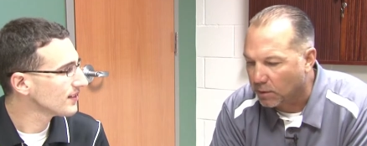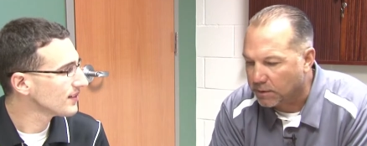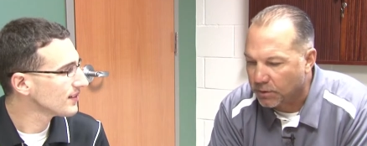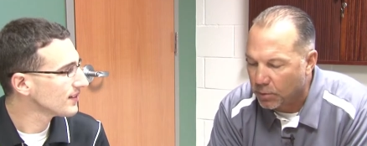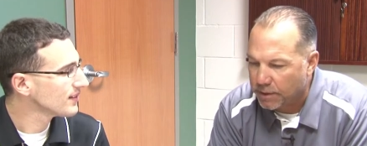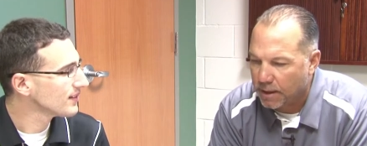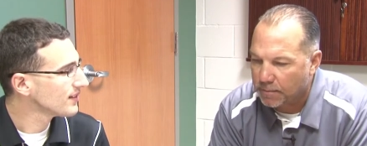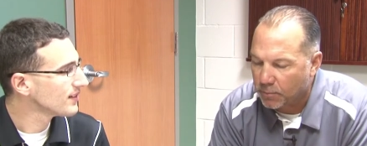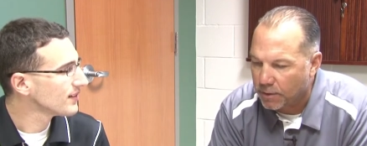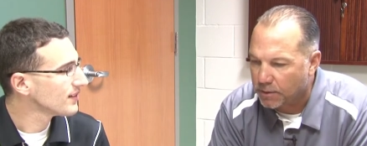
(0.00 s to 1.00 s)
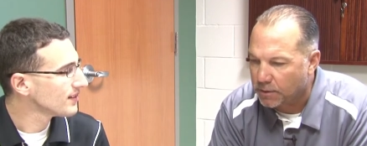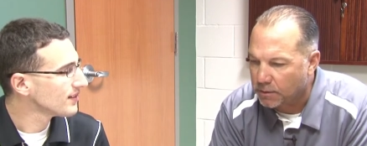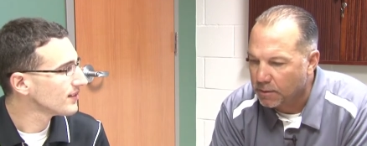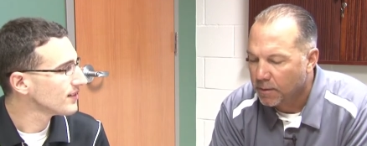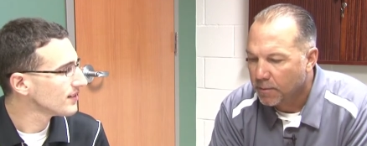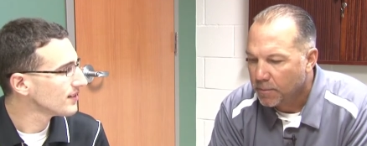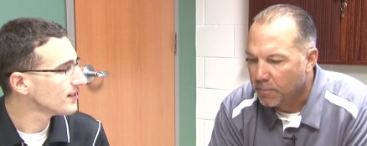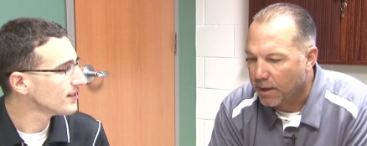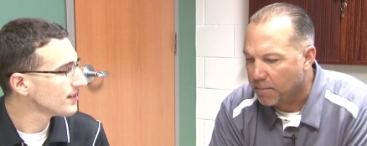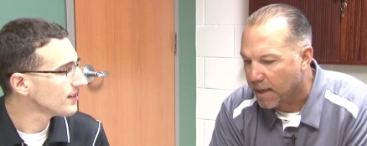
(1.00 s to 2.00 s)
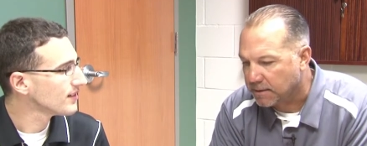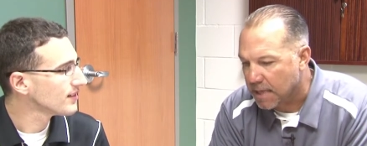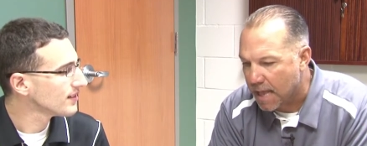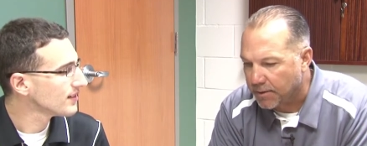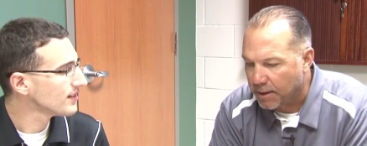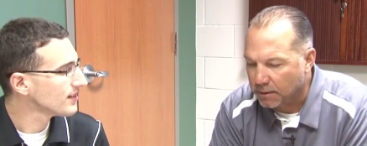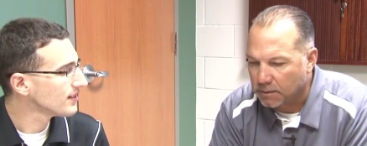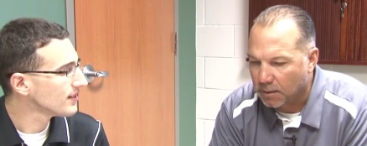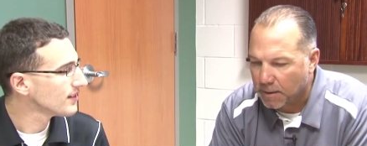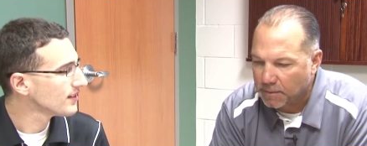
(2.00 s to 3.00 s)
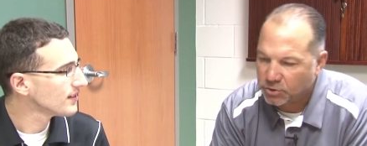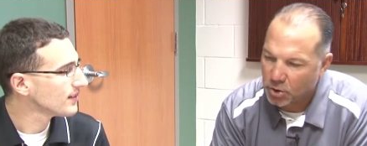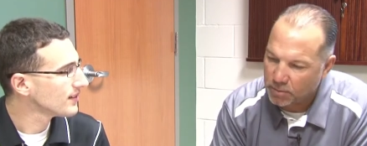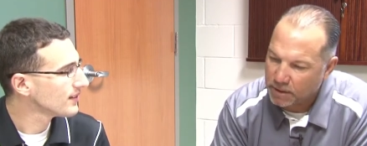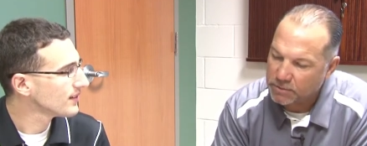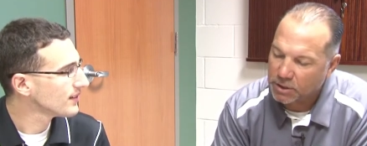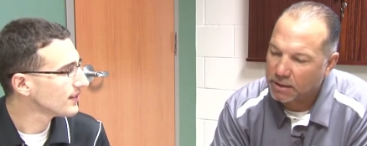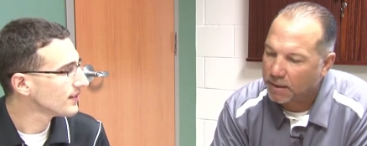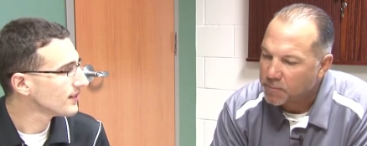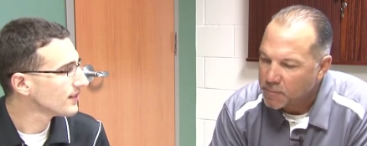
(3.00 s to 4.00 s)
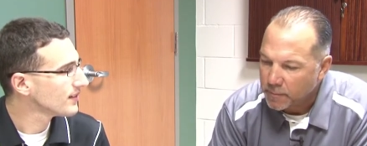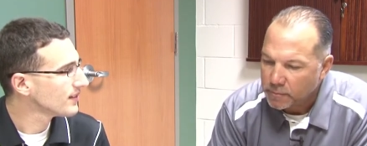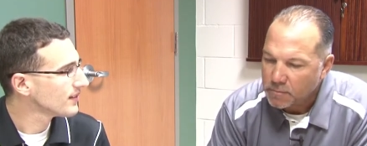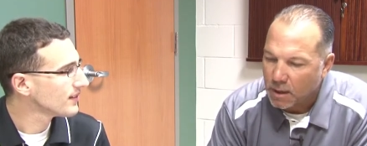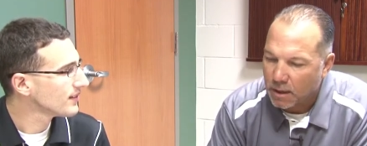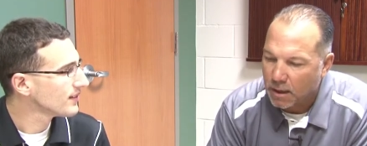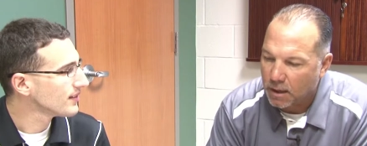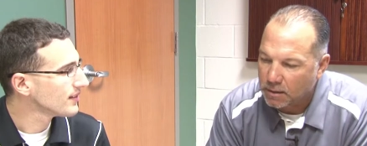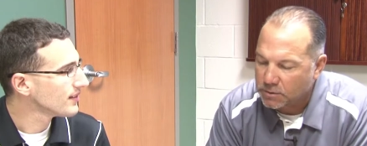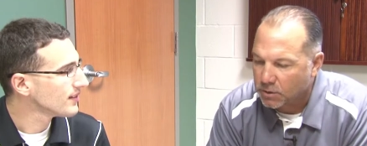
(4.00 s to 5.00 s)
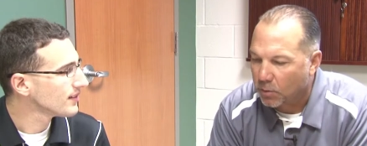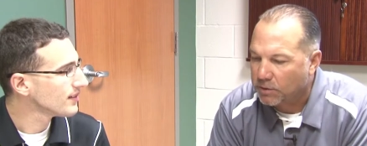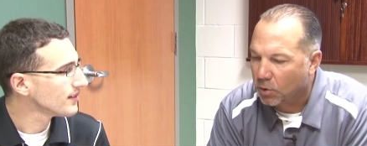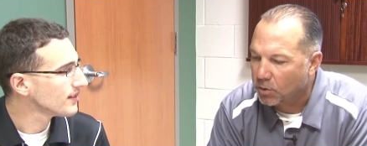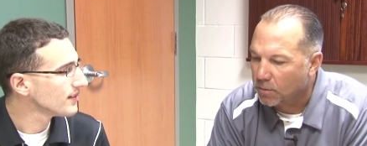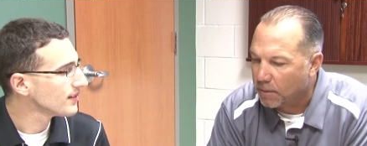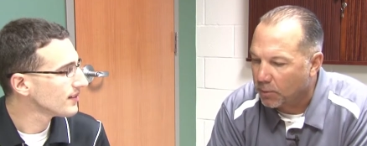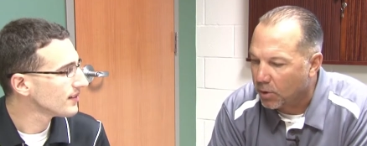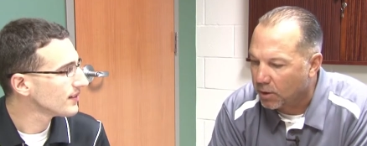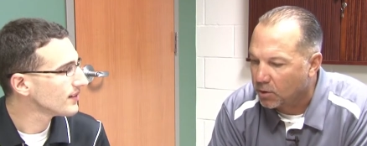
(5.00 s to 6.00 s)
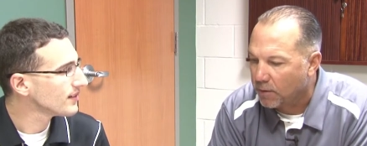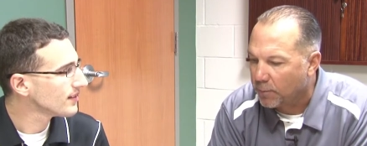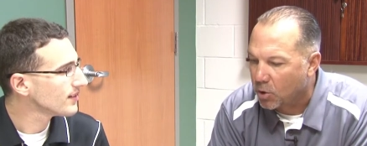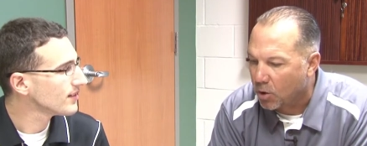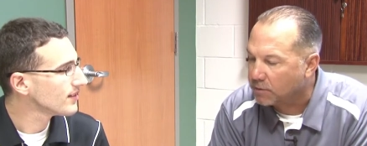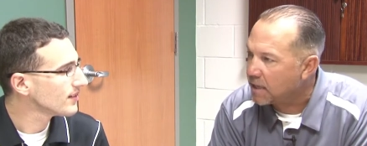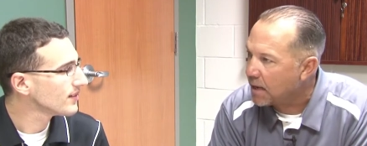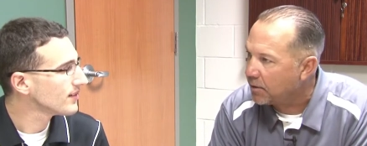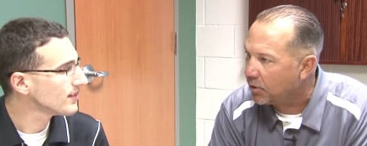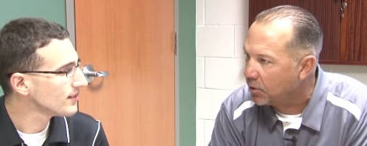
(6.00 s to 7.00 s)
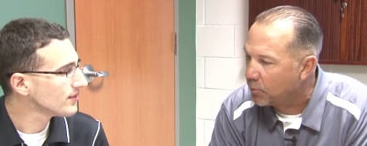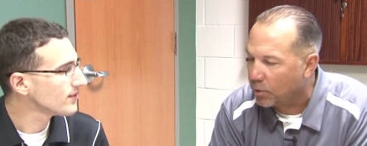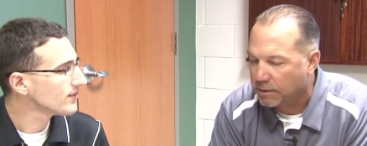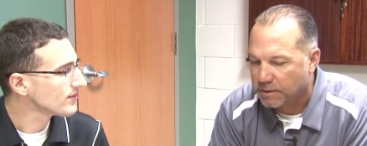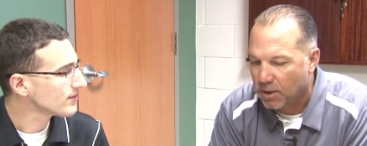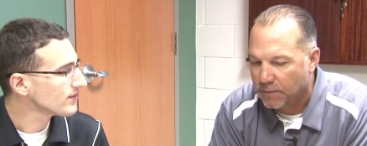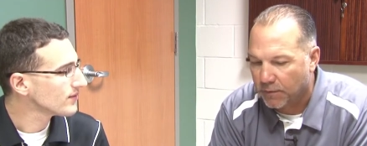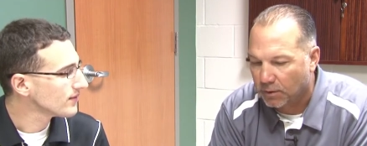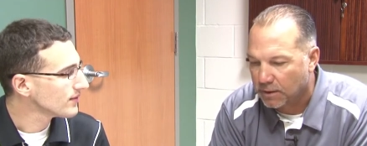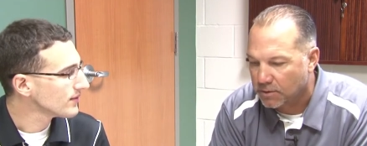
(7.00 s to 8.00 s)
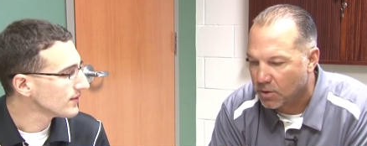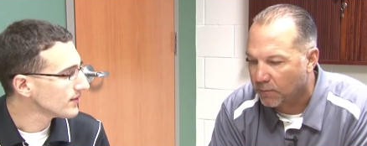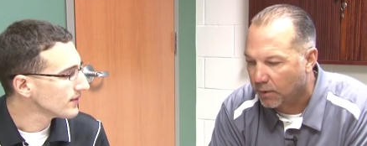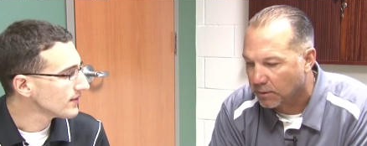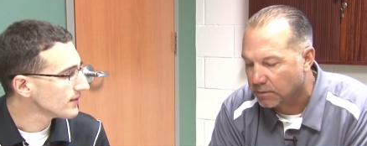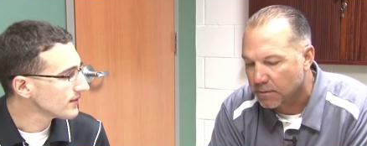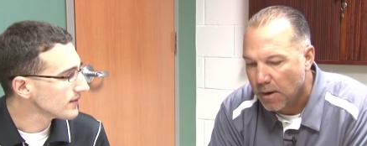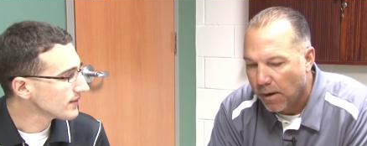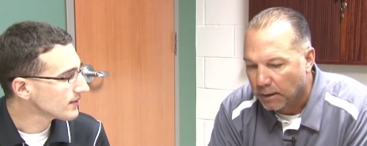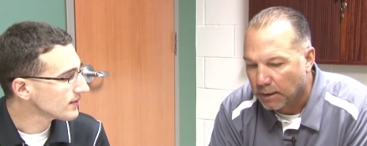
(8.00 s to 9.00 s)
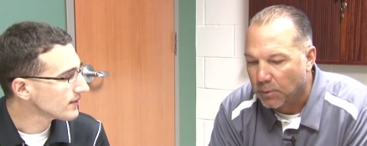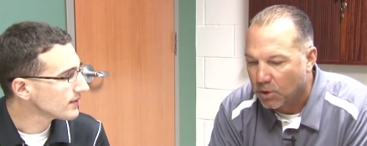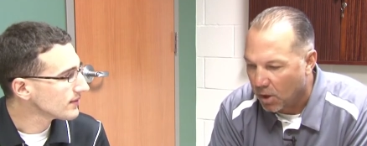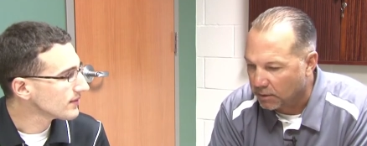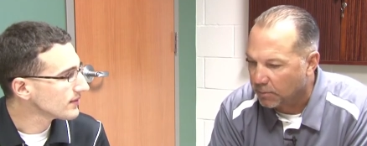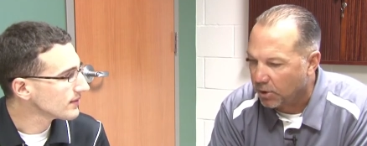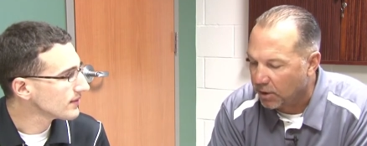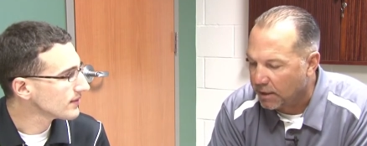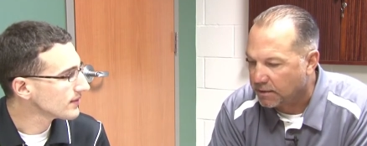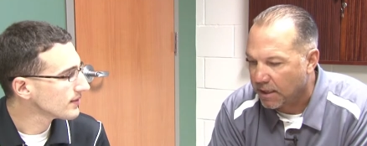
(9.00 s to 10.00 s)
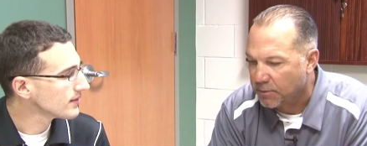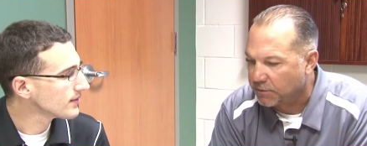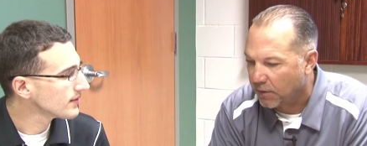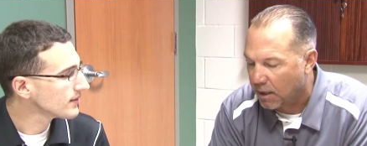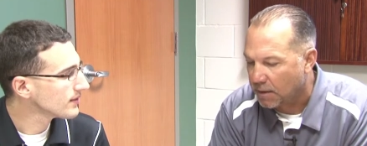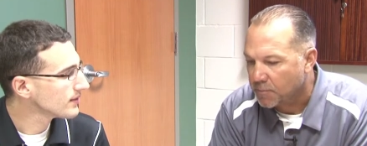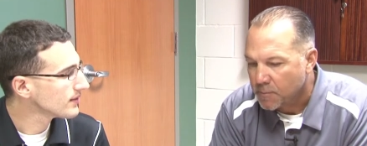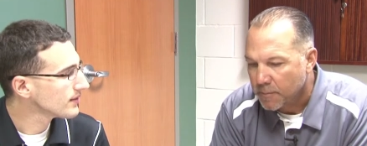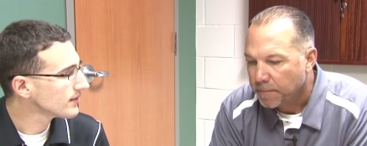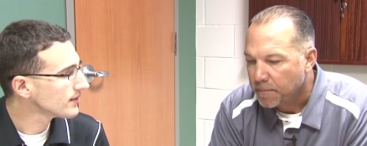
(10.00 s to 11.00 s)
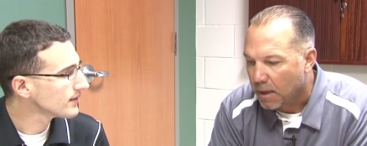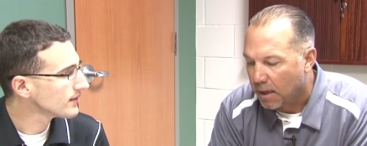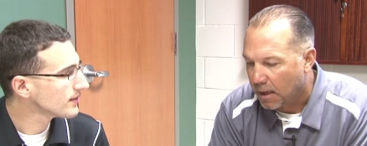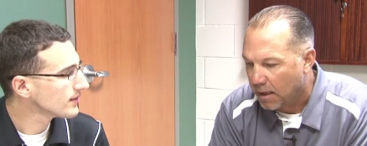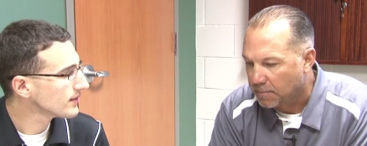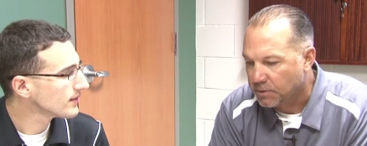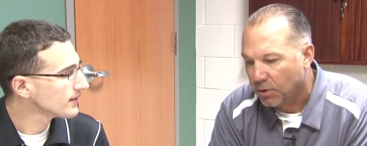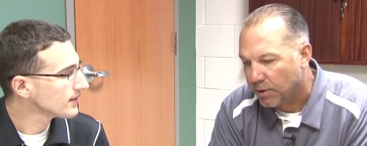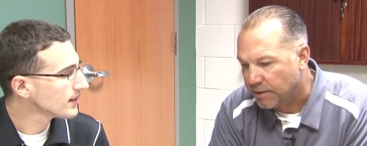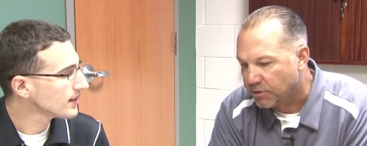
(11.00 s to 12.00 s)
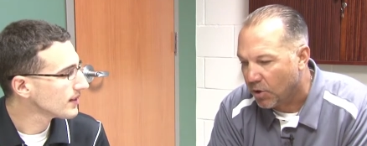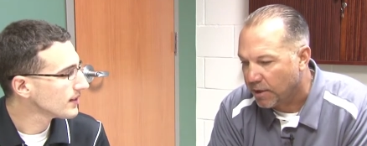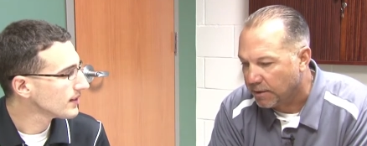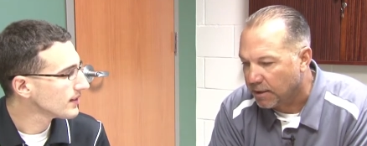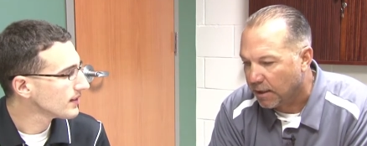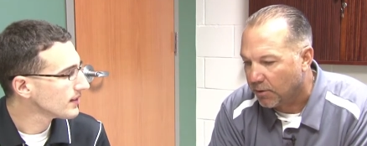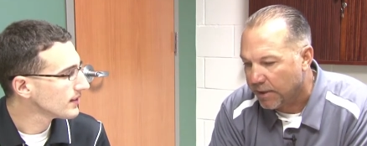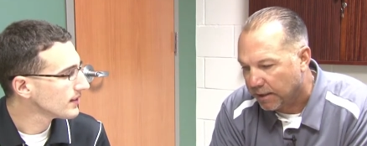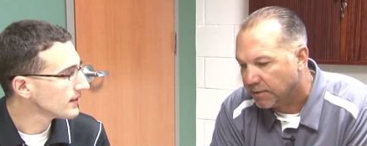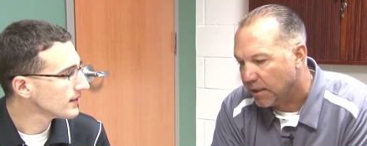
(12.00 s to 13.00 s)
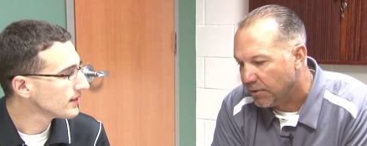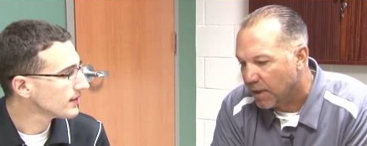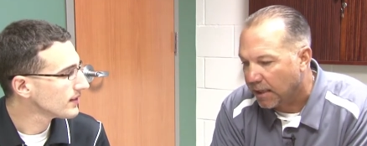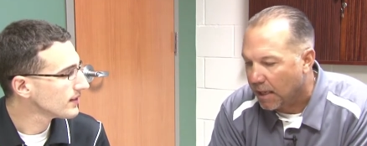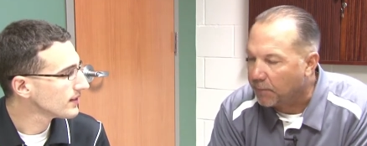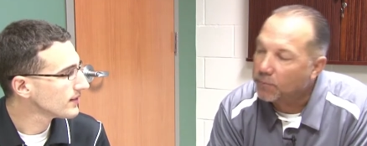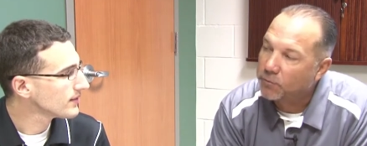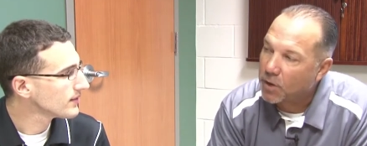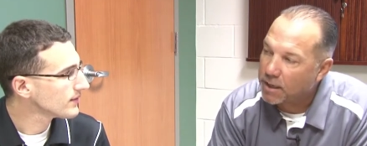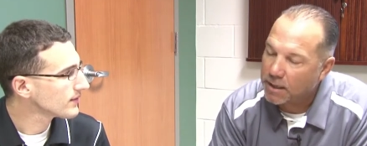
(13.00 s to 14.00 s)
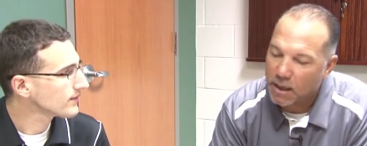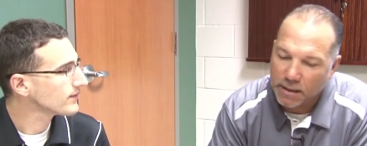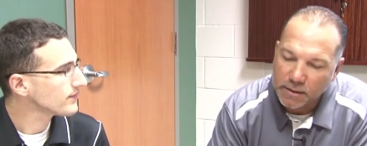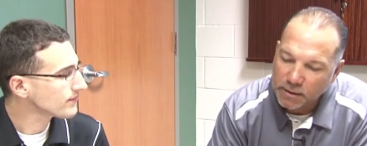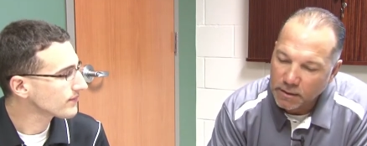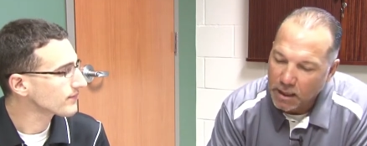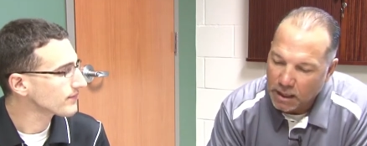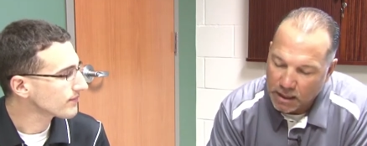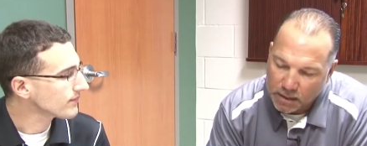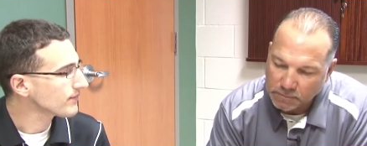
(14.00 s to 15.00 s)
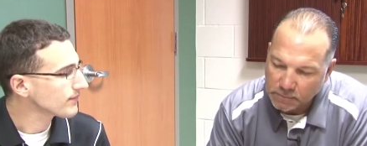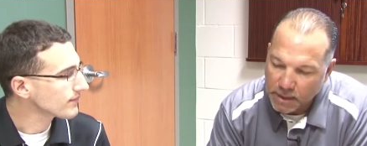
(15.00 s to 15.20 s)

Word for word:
Speaker 1: what to do with him, whether to bring him back Saturday, maybe start him on Sunday. So we told him we were going to give him a call Saturday early morning, see how he felt, how his arm felt. We called him early. He said he was fine. So he started, he continued that game from Friday night. And